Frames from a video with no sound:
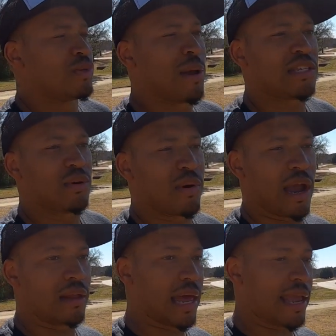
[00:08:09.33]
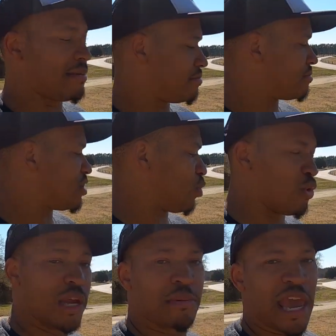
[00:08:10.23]
especially around like the
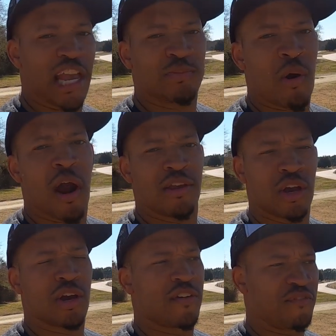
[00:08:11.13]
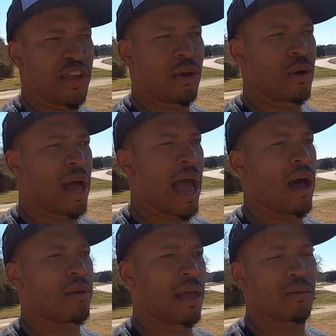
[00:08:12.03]
rib cage part. You're gonna feel
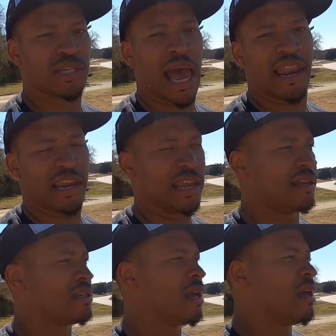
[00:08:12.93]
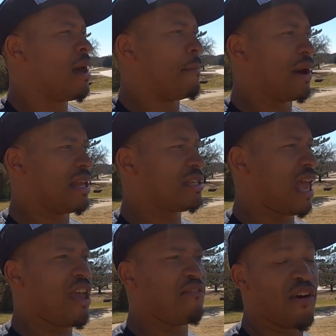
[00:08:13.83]
how how tight it is. But it's
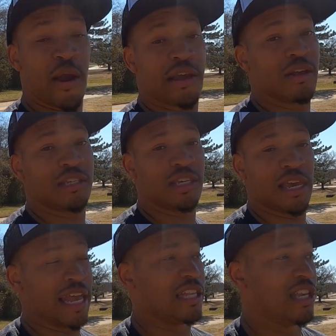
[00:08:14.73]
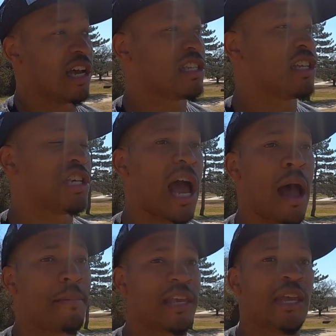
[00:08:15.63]
a very good seat. It does the
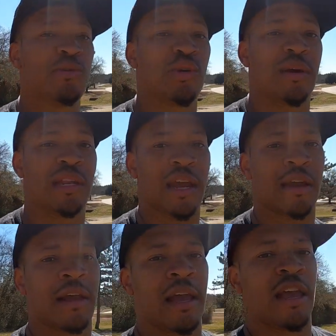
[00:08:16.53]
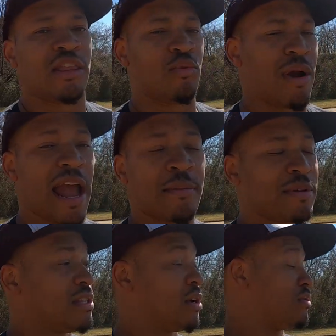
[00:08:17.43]
job. It keeps you in there. The riding,
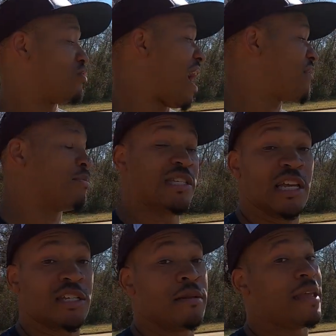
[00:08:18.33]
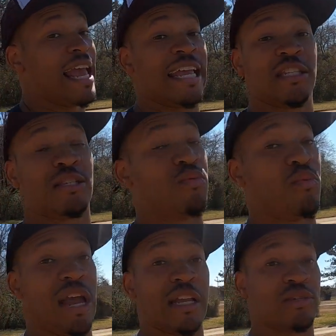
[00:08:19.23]
the driving position is
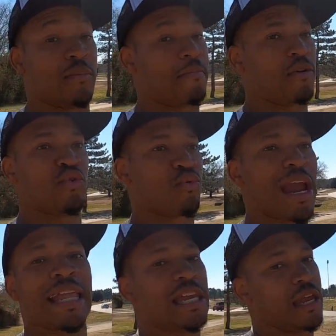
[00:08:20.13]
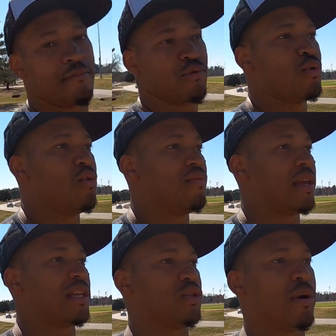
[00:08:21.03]
is greatly improved.
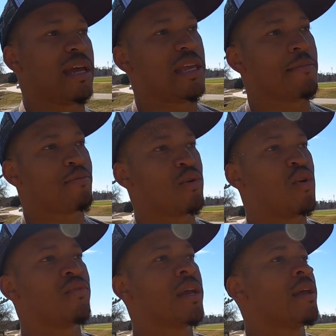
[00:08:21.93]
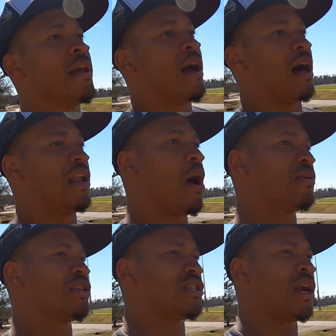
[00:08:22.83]
It's greatly improved along
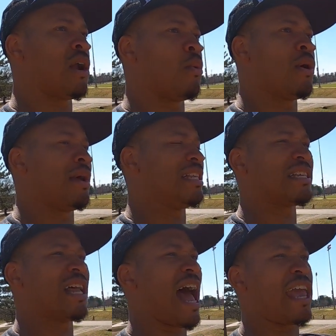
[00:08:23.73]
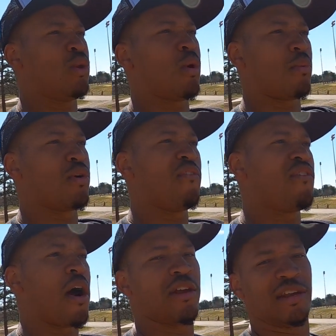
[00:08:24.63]
with the steering wheel. It doesn't hike you up real
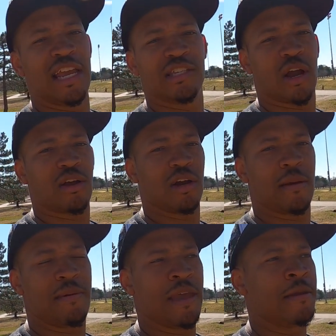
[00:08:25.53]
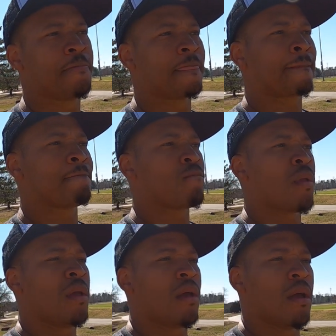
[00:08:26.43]
far. Your knees aren't going to be
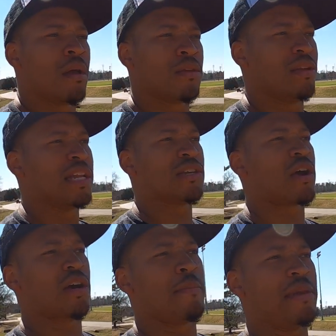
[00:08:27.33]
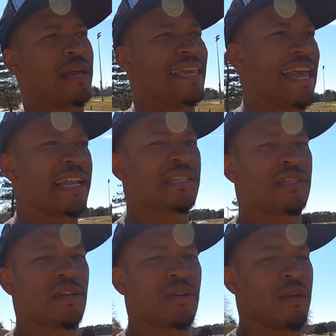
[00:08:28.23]
your knees aren't going to be
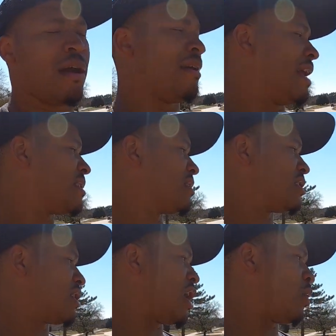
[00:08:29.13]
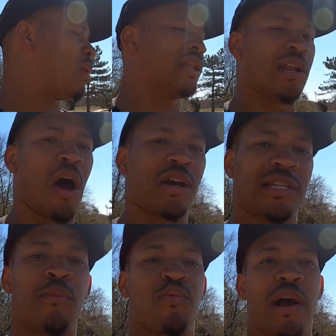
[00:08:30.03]
against the against the steering wheel at all
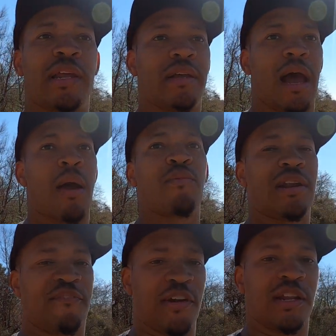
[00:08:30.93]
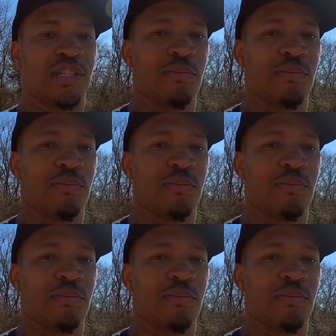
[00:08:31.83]
because I'm running I'm running a fairly